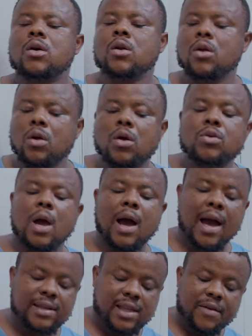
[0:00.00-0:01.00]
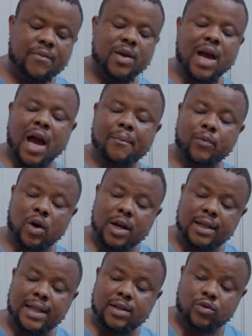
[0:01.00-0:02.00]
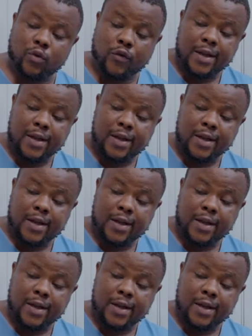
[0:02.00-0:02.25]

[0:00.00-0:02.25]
No. You're asking me how I'm connected to